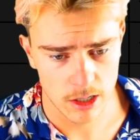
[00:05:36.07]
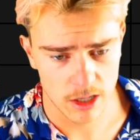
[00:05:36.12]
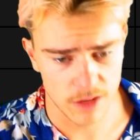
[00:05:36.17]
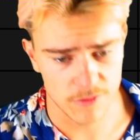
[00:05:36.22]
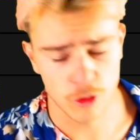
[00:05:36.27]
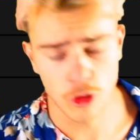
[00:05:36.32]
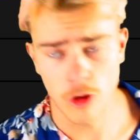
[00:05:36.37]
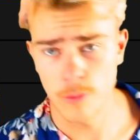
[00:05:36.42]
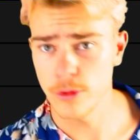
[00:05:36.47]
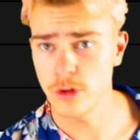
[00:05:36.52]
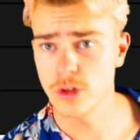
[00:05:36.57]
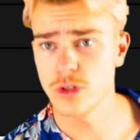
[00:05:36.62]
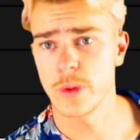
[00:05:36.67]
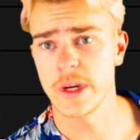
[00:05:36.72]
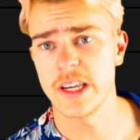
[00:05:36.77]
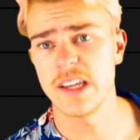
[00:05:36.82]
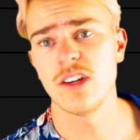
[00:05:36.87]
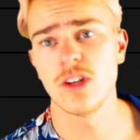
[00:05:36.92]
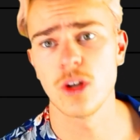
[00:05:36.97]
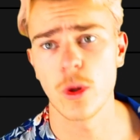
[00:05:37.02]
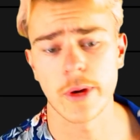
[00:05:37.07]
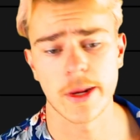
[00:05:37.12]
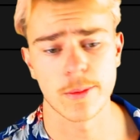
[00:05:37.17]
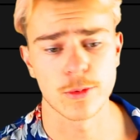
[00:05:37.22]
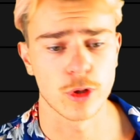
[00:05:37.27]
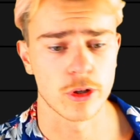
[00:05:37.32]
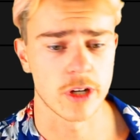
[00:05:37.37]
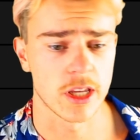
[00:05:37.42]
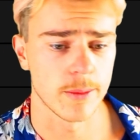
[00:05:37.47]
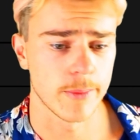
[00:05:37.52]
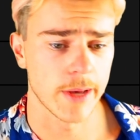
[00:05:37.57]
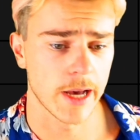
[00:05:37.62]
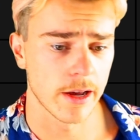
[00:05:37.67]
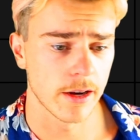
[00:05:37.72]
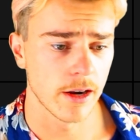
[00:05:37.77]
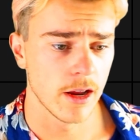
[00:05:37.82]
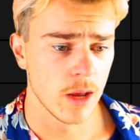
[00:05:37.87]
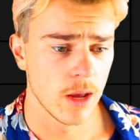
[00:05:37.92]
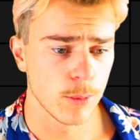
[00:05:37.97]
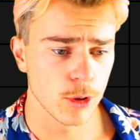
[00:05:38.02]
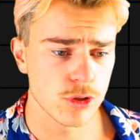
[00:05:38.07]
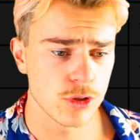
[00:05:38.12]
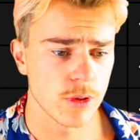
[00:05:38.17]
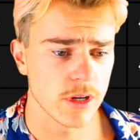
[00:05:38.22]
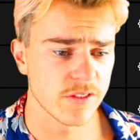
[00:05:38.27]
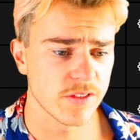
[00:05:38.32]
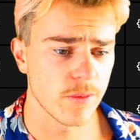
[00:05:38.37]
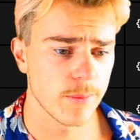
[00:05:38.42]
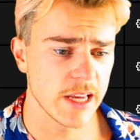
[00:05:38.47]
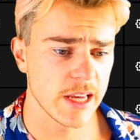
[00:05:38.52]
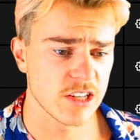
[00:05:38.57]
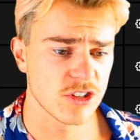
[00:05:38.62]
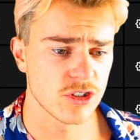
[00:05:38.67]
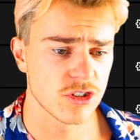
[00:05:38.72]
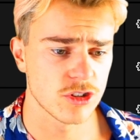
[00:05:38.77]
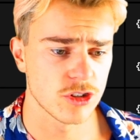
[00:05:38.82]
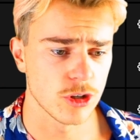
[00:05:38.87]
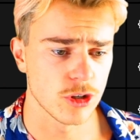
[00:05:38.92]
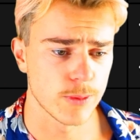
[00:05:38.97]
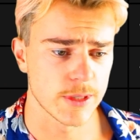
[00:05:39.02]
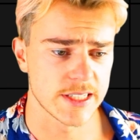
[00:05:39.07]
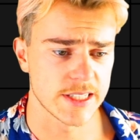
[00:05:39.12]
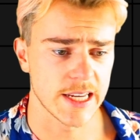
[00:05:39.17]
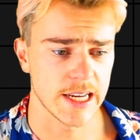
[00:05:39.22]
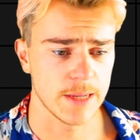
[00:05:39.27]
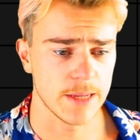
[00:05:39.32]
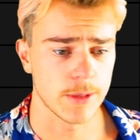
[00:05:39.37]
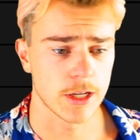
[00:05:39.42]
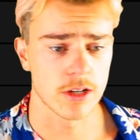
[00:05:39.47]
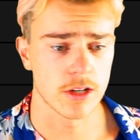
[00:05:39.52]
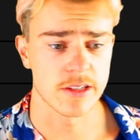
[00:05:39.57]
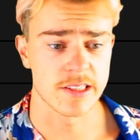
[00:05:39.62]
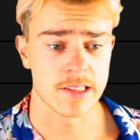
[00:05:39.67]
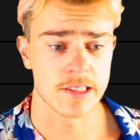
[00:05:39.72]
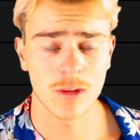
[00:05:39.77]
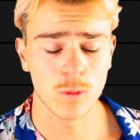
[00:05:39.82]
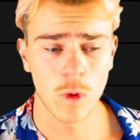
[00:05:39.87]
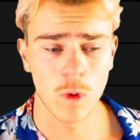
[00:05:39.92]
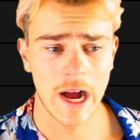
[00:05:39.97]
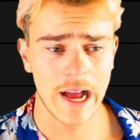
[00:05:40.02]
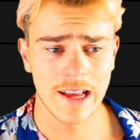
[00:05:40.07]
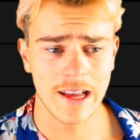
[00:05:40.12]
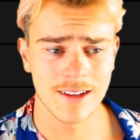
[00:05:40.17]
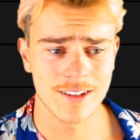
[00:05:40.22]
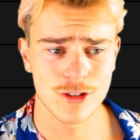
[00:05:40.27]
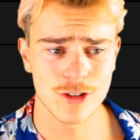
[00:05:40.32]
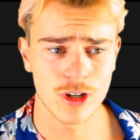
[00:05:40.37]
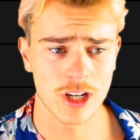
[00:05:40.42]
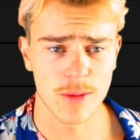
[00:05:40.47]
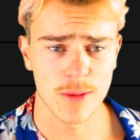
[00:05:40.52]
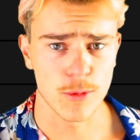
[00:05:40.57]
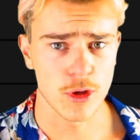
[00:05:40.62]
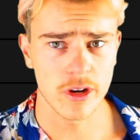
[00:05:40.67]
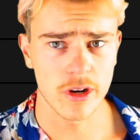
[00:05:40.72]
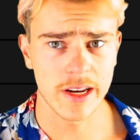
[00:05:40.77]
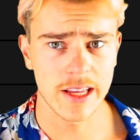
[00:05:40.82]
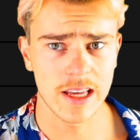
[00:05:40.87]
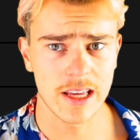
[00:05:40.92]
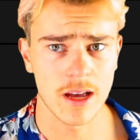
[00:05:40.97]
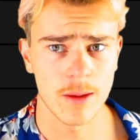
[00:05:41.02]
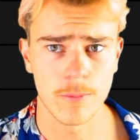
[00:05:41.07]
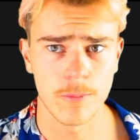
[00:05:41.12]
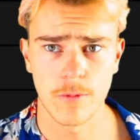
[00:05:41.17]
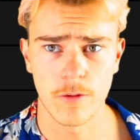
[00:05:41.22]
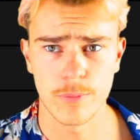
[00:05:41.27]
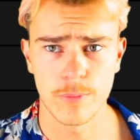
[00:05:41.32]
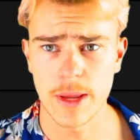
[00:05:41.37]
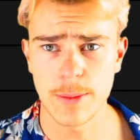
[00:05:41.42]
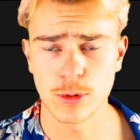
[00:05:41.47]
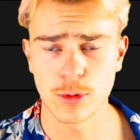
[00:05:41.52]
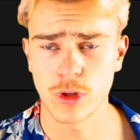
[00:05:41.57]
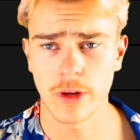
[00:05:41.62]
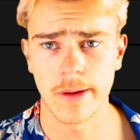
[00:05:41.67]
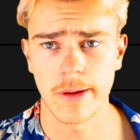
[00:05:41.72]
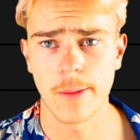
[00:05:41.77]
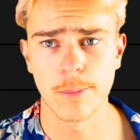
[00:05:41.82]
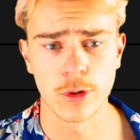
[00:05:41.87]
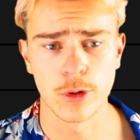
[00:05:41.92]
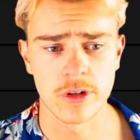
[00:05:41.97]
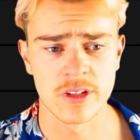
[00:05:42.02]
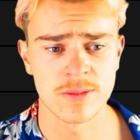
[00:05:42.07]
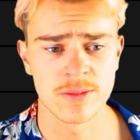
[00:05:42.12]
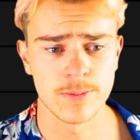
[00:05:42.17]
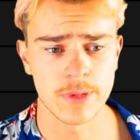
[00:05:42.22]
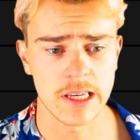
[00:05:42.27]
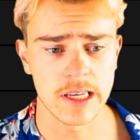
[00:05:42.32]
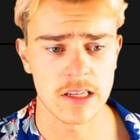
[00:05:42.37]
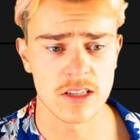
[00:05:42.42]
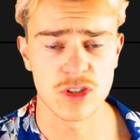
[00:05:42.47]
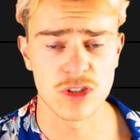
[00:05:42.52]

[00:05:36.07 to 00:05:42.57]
If you're on Book Twitter, you know what I'm talking about. Book Twitter for me is stupid tea, because why should a community of people talking about books be